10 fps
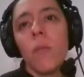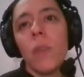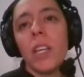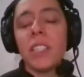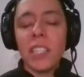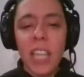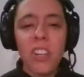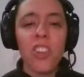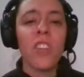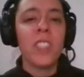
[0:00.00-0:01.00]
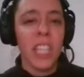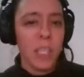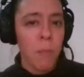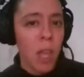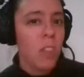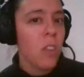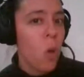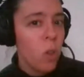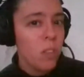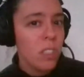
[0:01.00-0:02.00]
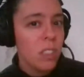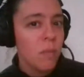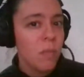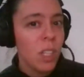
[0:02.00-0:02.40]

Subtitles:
a succession of 6-month goals.